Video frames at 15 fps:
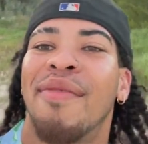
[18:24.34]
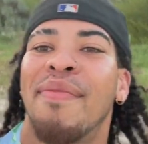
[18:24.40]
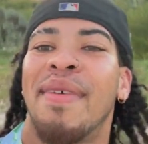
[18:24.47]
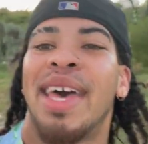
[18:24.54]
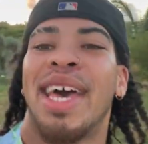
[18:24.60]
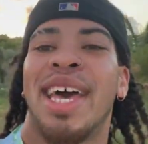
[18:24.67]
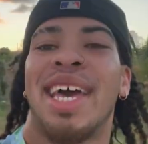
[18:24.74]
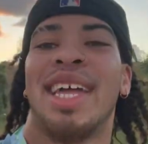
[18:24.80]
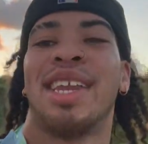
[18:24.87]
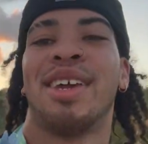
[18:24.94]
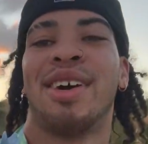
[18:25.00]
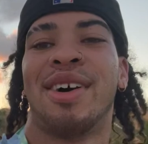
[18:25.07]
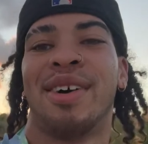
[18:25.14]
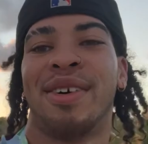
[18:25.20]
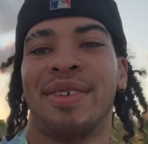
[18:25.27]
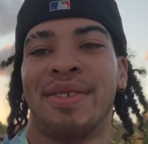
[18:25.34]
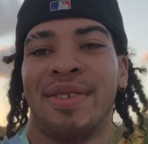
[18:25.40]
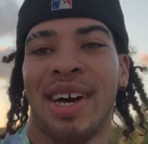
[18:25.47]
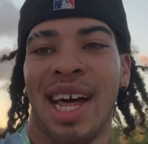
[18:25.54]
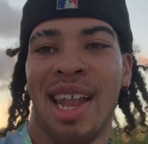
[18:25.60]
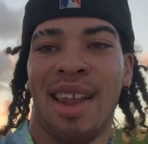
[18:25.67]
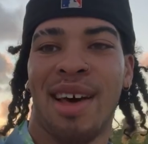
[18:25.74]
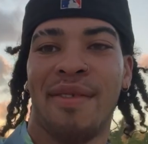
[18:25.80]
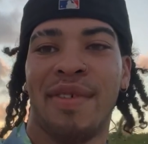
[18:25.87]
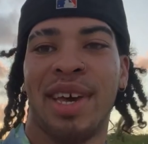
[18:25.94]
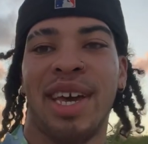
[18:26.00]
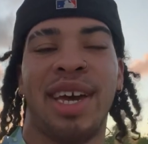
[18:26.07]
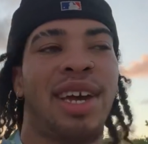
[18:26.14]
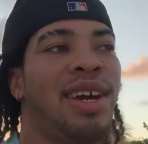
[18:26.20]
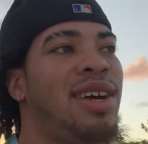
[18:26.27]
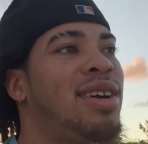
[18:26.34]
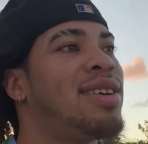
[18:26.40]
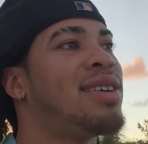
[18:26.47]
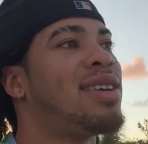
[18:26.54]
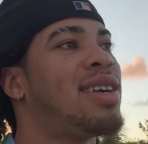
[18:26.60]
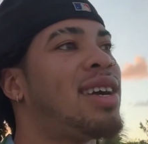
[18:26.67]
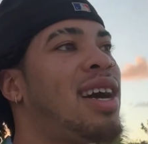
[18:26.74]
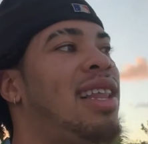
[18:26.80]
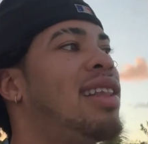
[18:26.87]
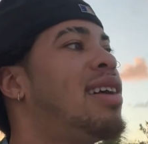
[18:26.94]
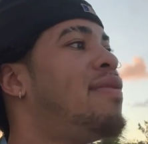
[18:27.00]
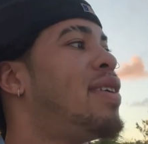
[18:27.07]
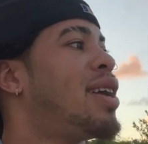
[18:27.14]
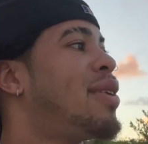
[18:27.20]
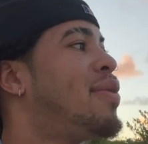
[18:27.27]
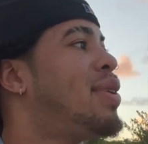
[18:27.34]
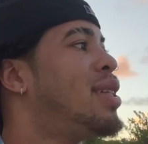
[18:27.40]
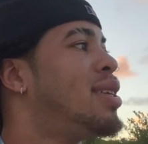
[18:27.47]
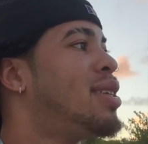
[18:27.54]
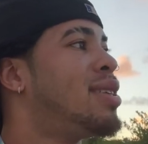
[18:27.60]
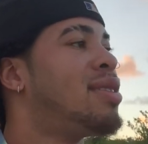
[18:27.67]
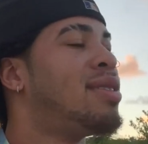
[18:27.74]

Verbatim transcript: man, yo, I love it here. I love Anguilla.